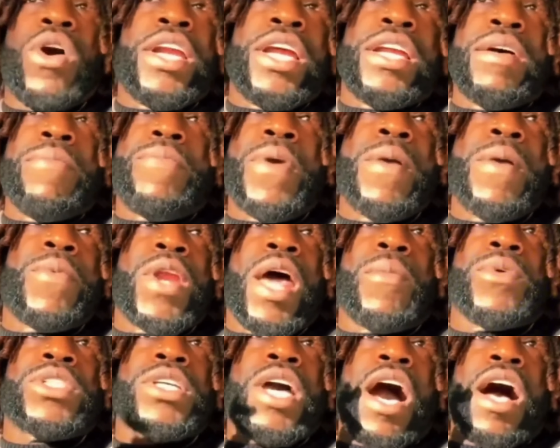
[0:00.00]
not one of them
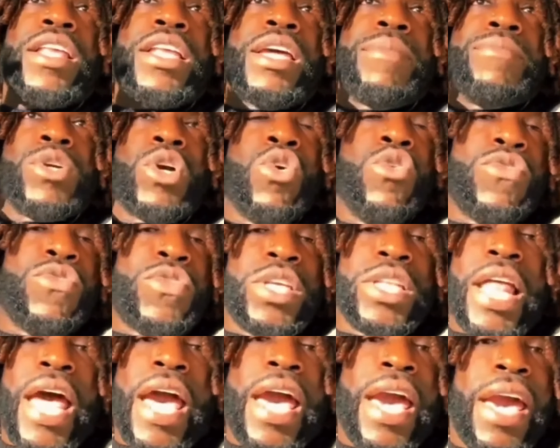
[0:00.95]
people that was calling him
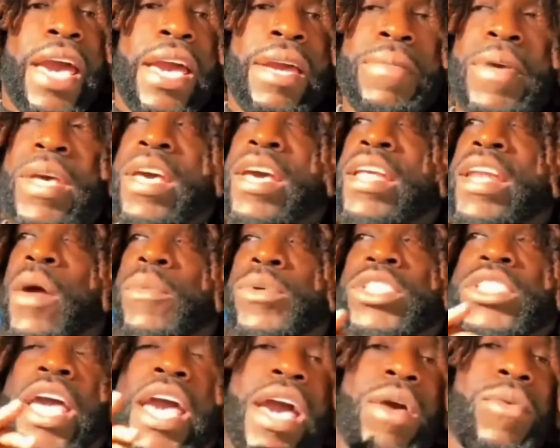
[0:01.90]
goofy lame,
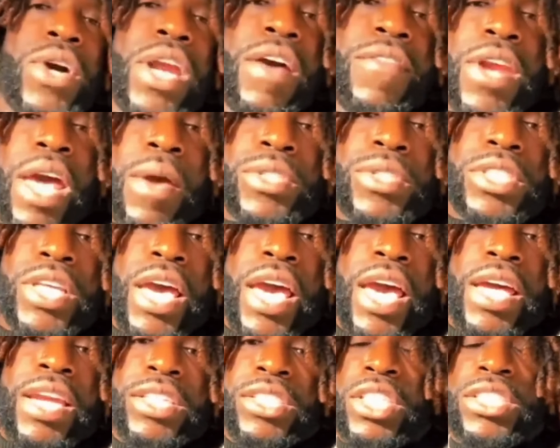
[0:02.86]
that was saying whatever they were
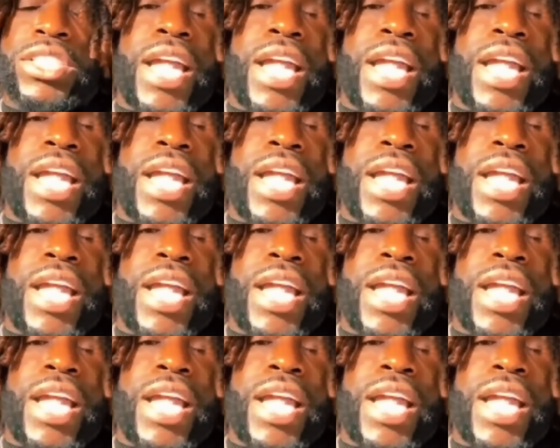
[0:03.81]
saying.